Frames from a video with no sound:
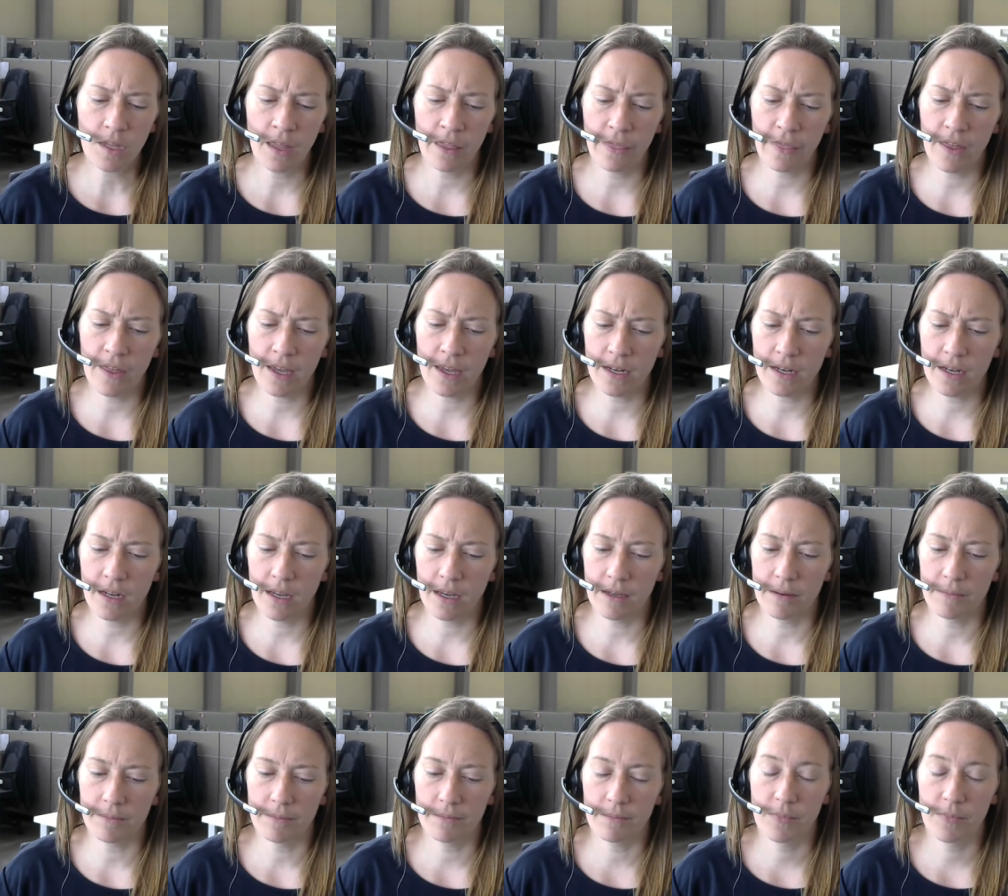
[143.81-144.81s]
Then
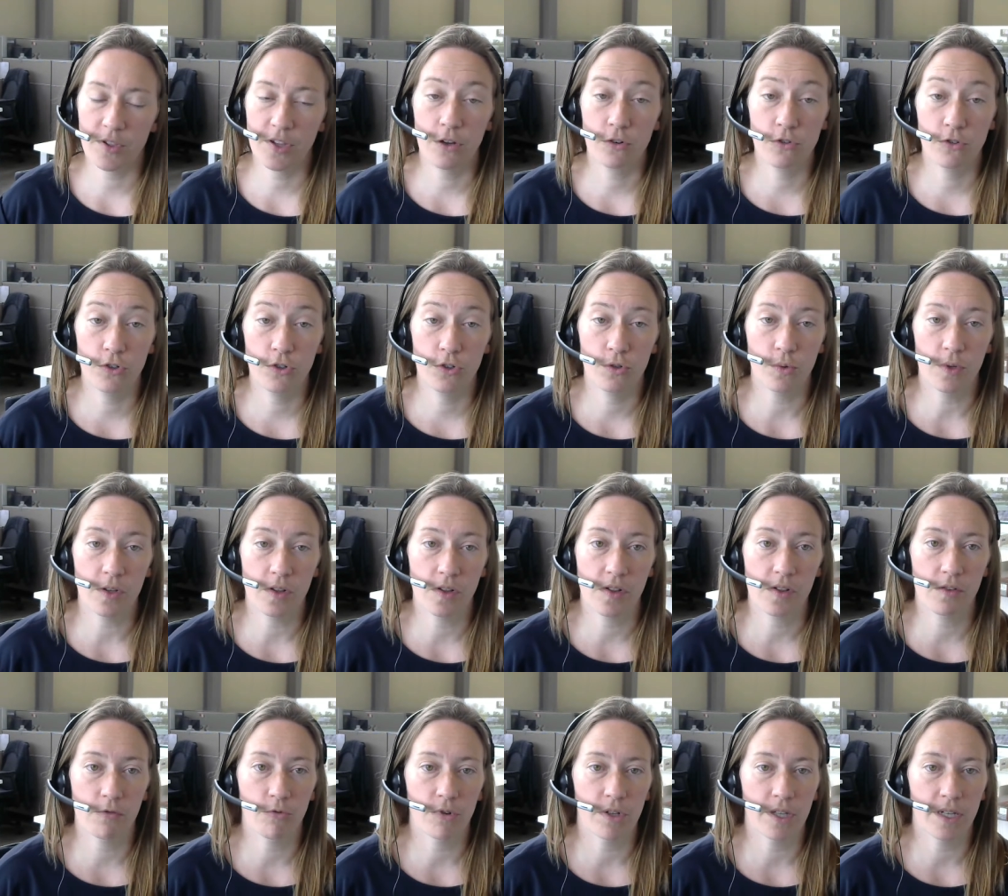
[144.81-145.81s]
CO2
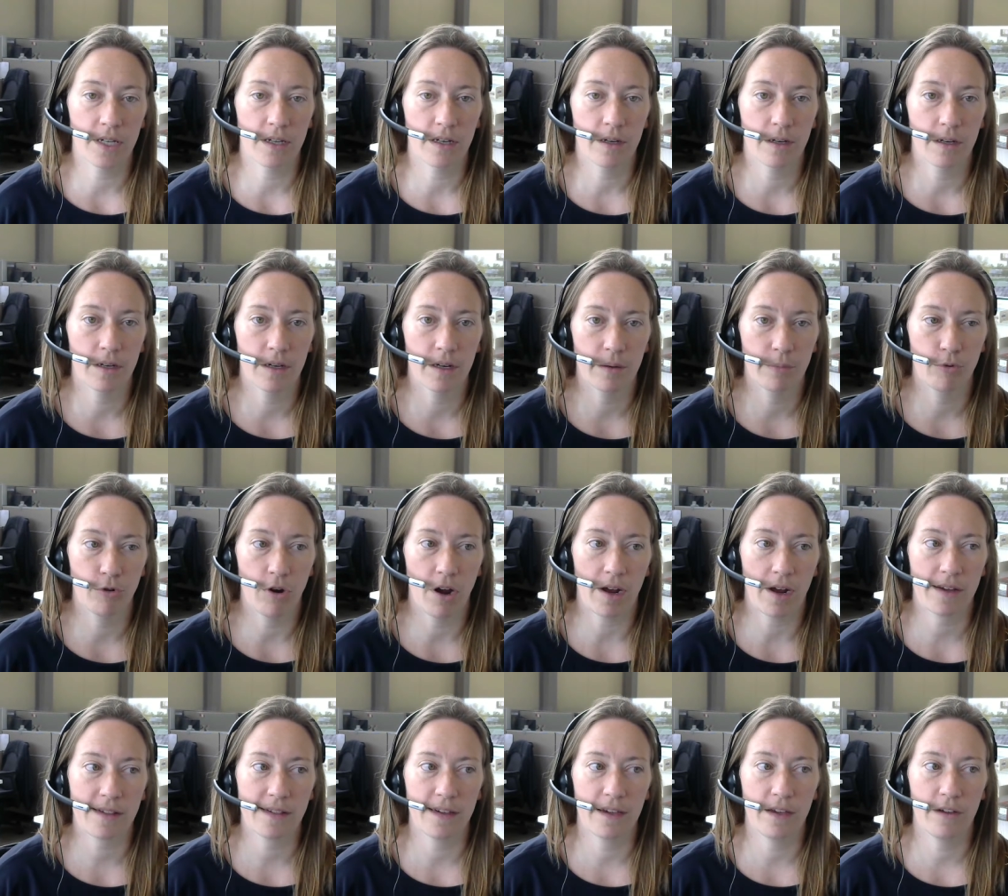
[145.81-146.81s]
is really a
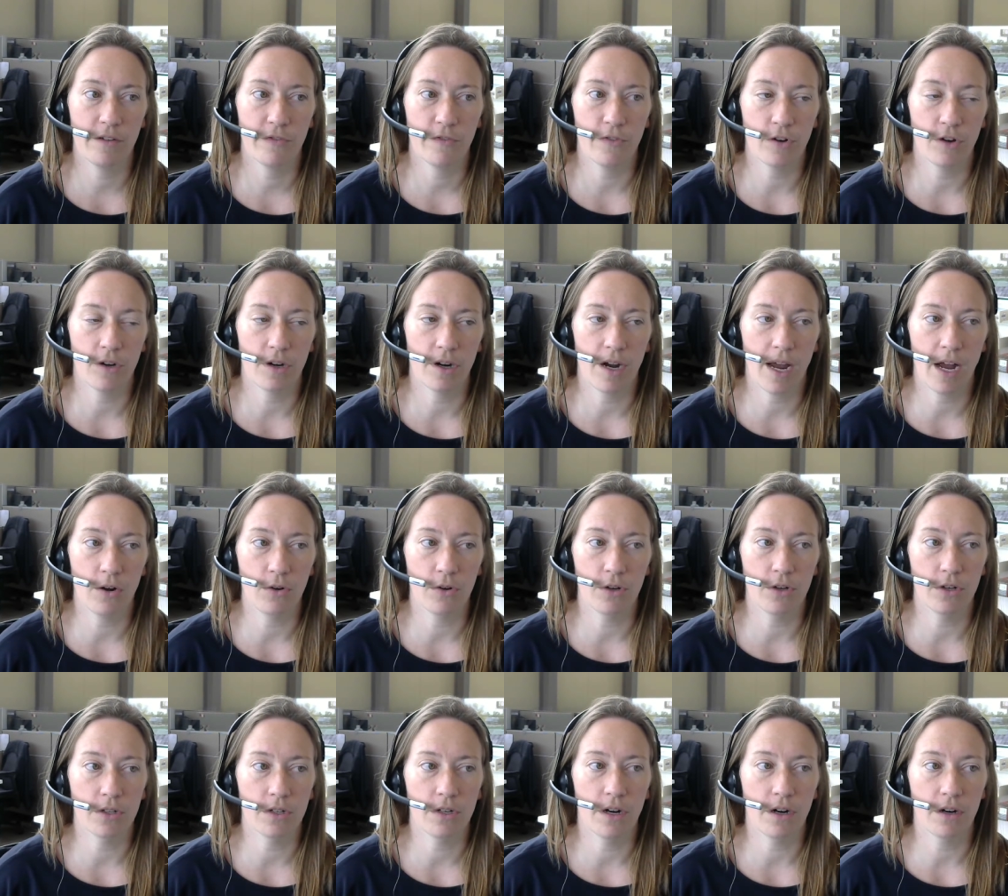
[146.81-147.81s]
proxy for how
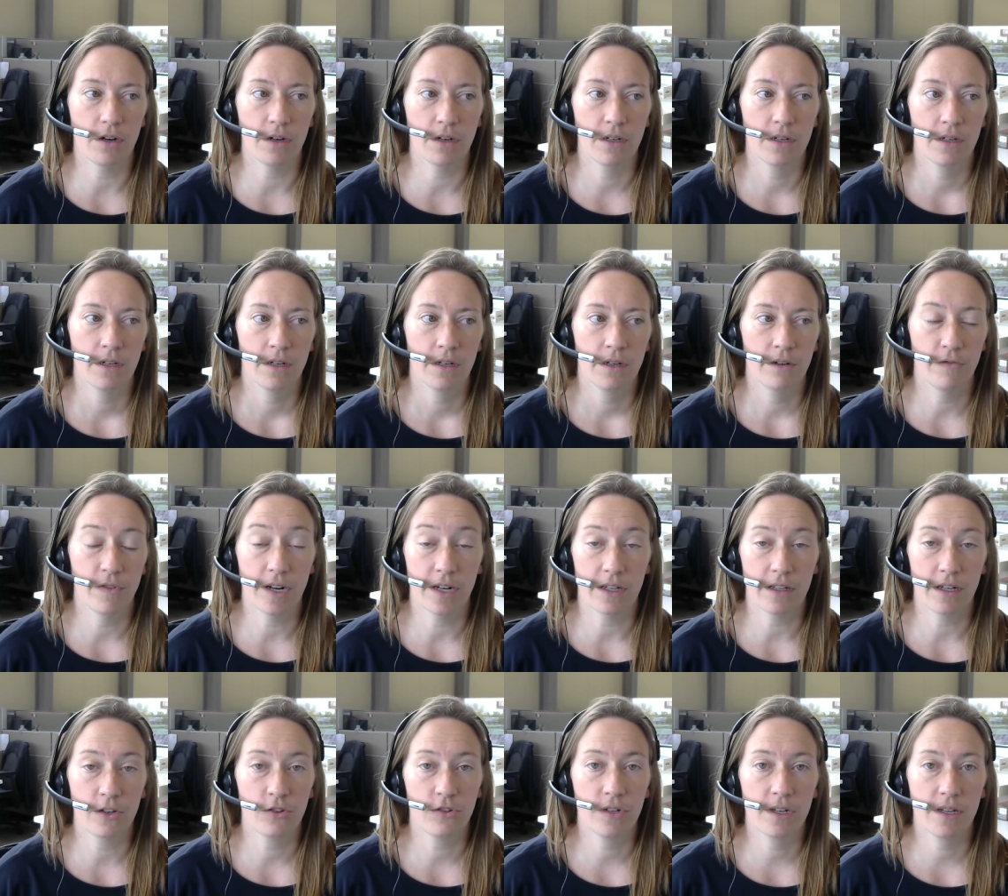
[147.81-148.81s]
good our
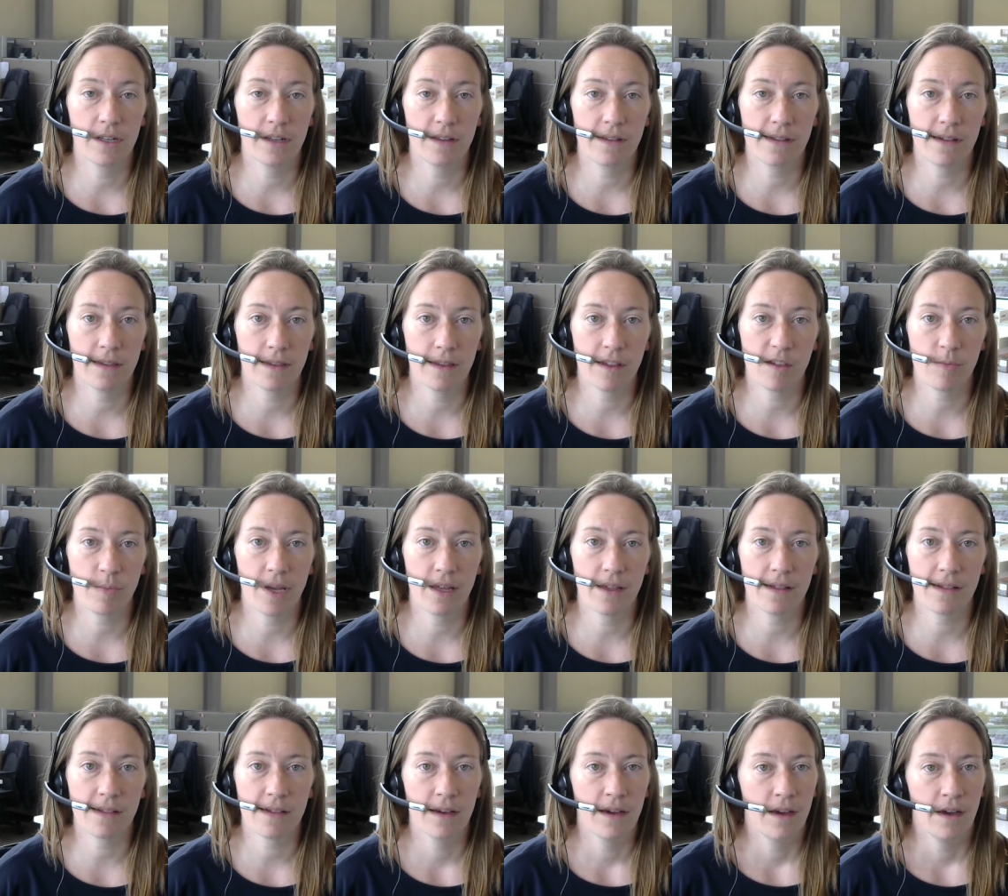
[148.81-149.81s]
ventilation is in the
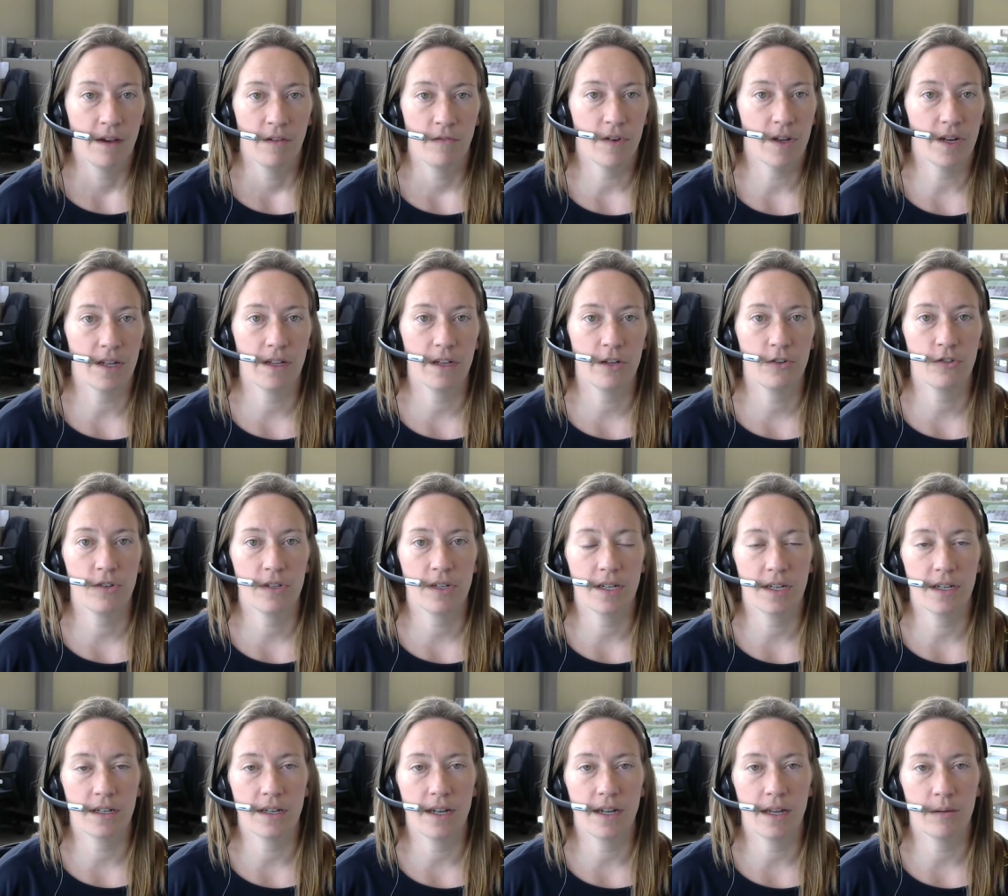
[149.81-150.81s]
space.
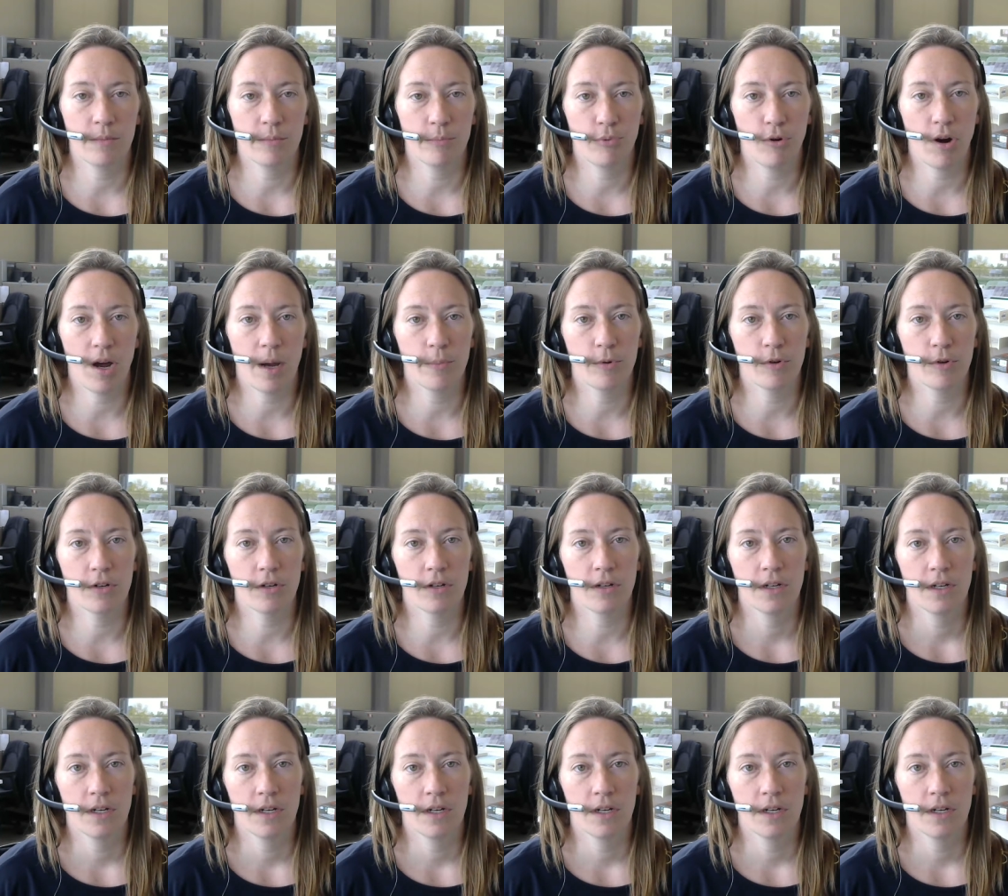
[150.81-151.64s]
Ventilation and proper